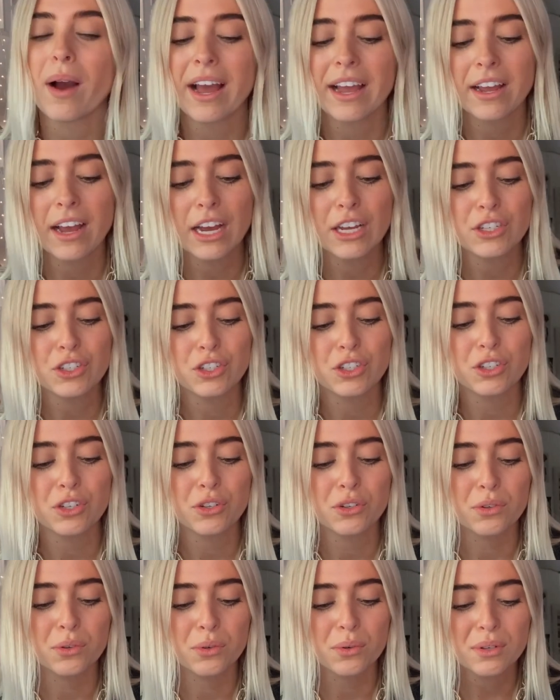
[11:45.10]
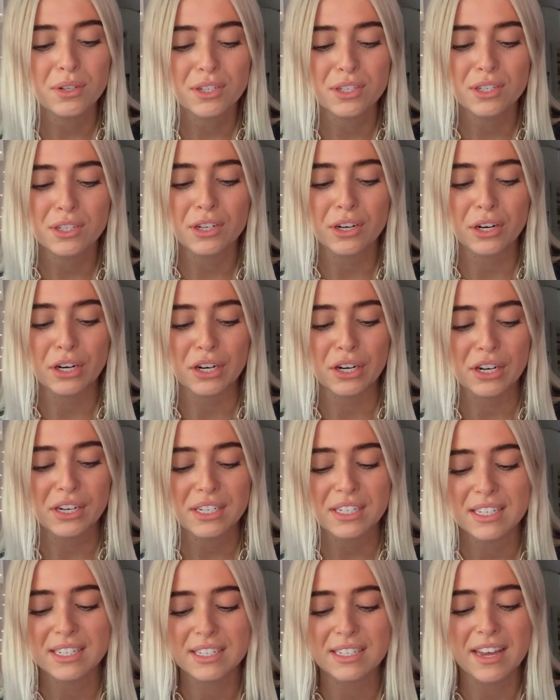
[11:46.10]
I got two
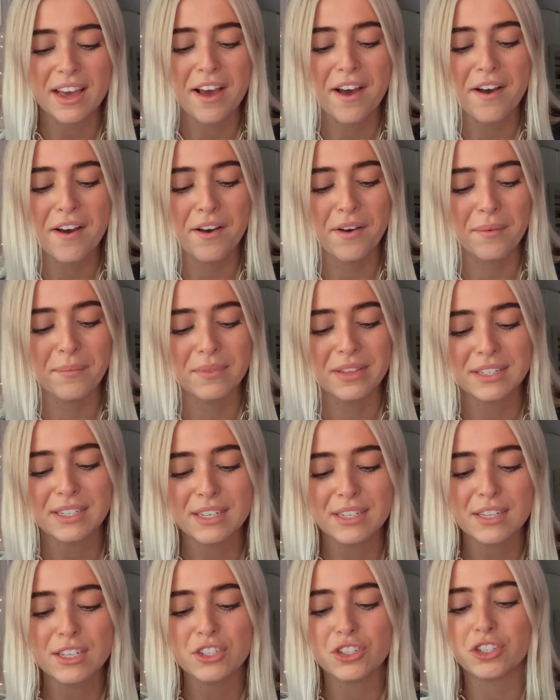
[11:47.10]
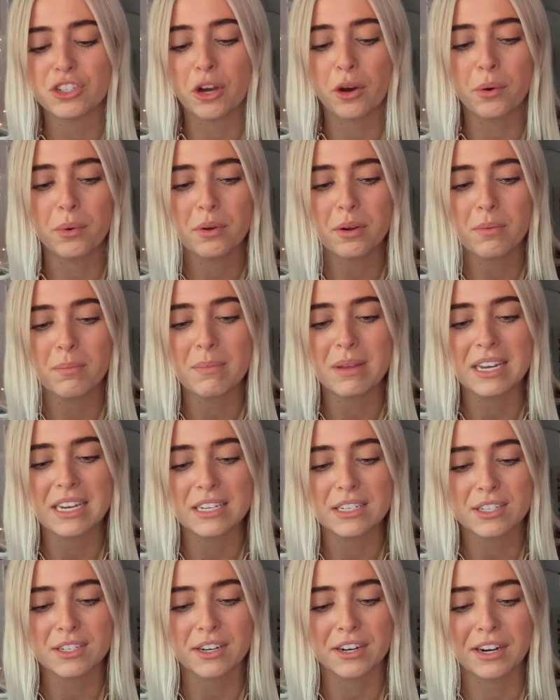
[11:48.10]
skirts. Um, this is the Joan mini
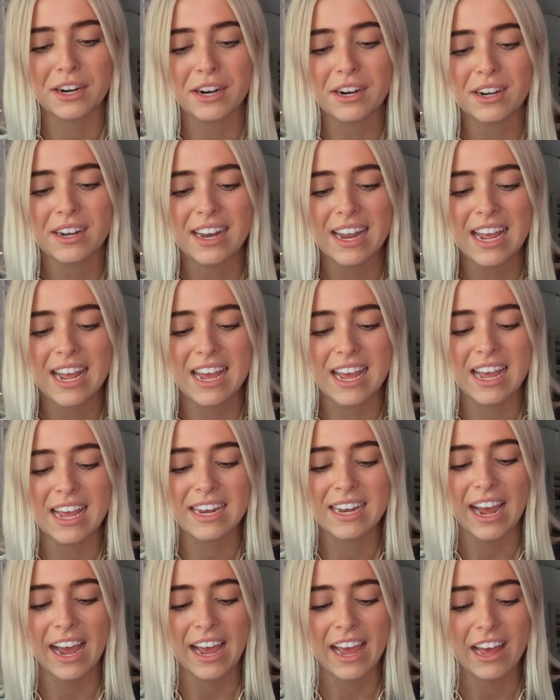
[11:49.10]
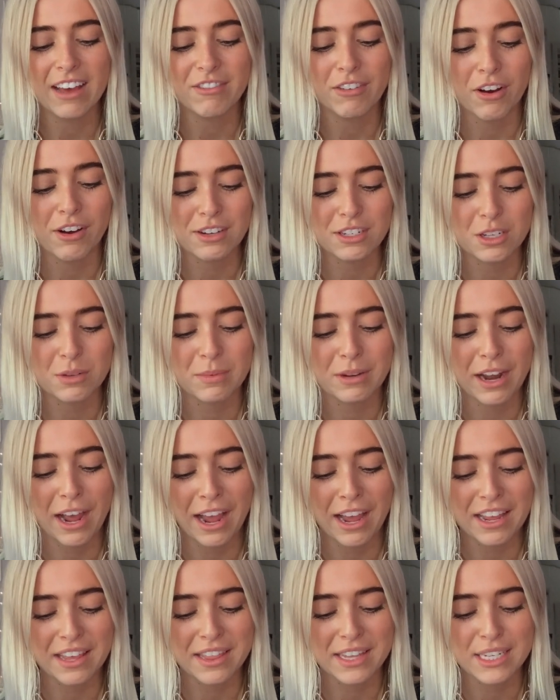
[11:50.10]
skirt and I have also been
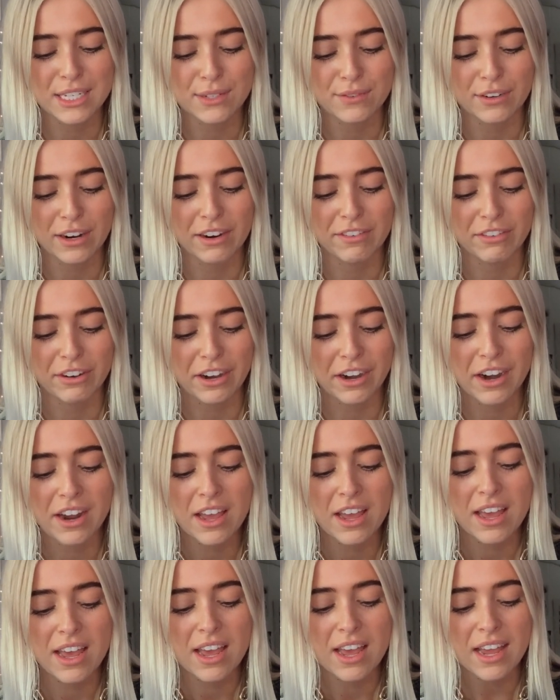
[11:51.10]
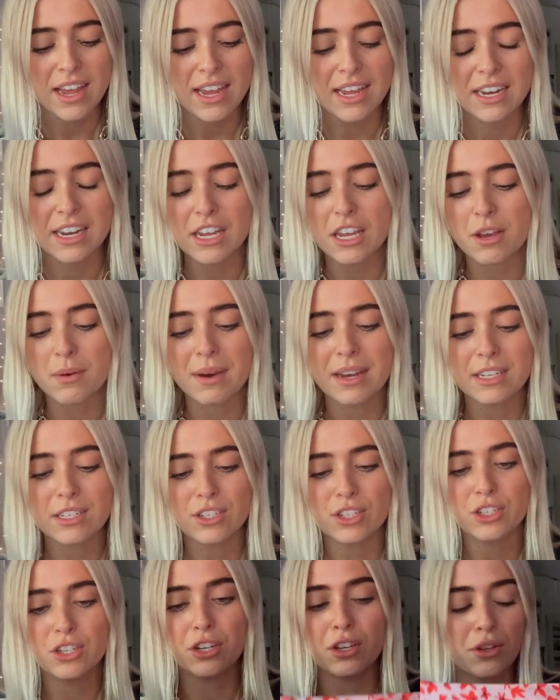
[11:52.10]
eyeing this forever in a
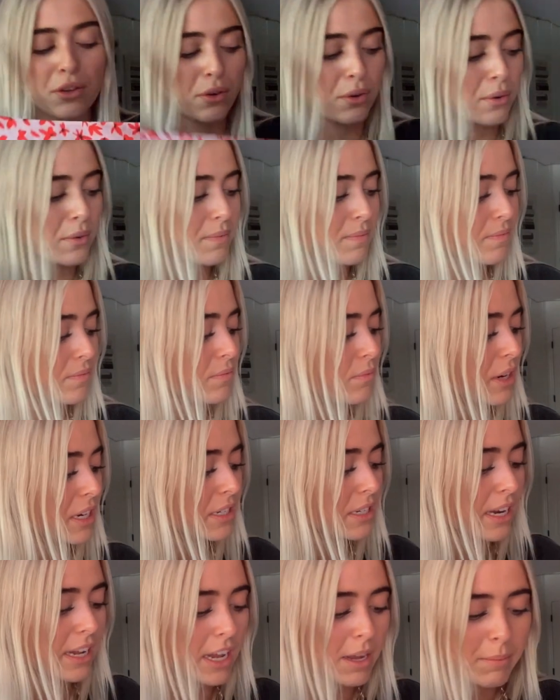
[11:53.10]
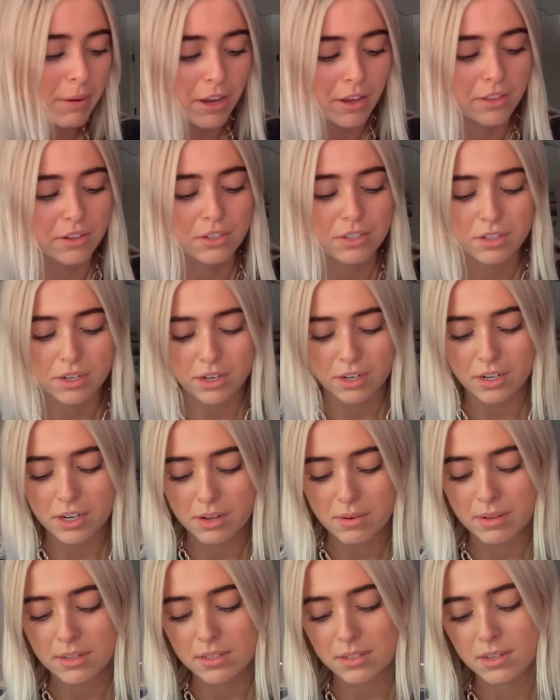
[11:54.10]
US 2. Wait, did I get my other skirt
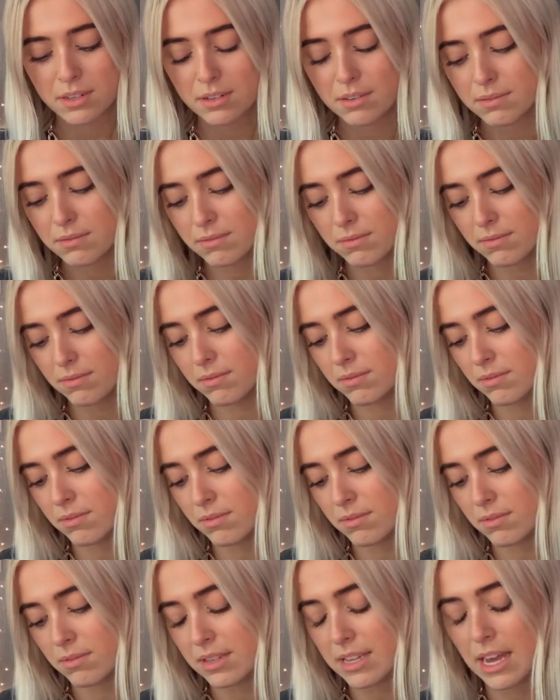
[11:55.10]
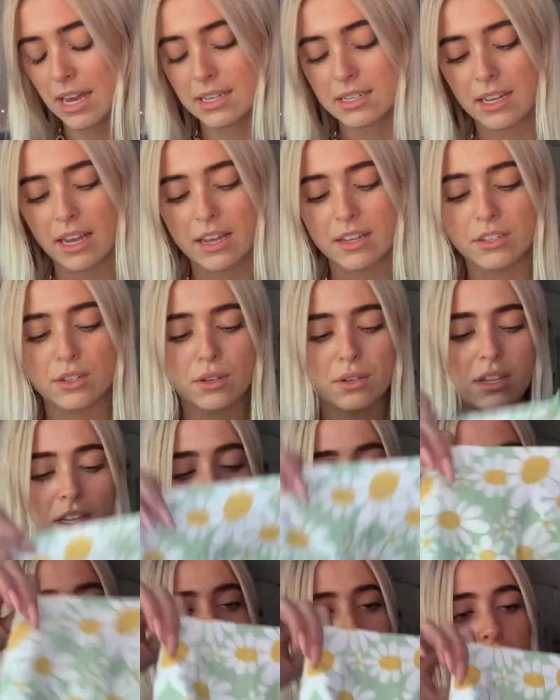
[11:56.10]
in a US 2? Yes, I, so these
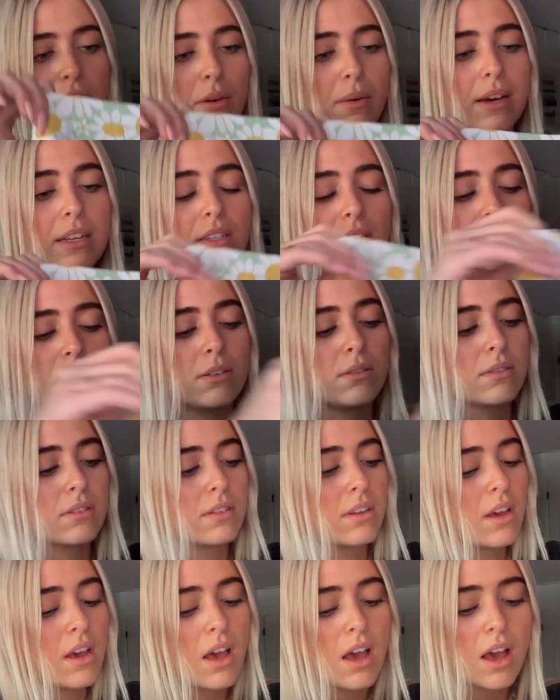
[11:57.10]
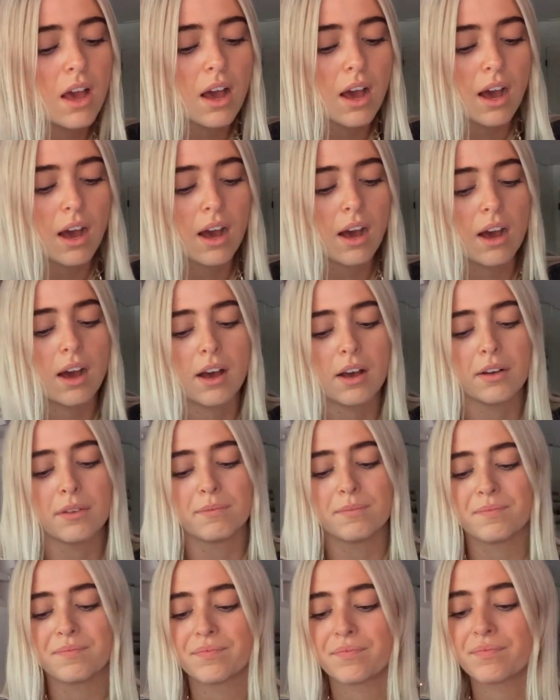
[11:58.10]
are both US 2s.
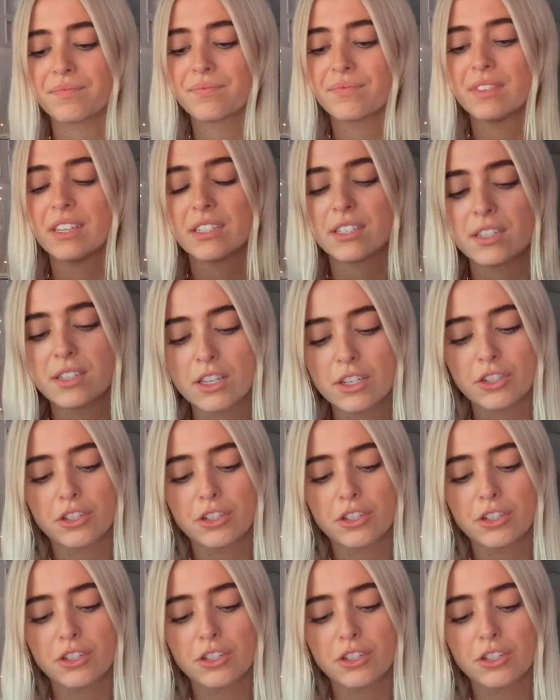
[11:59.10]
Um, this is the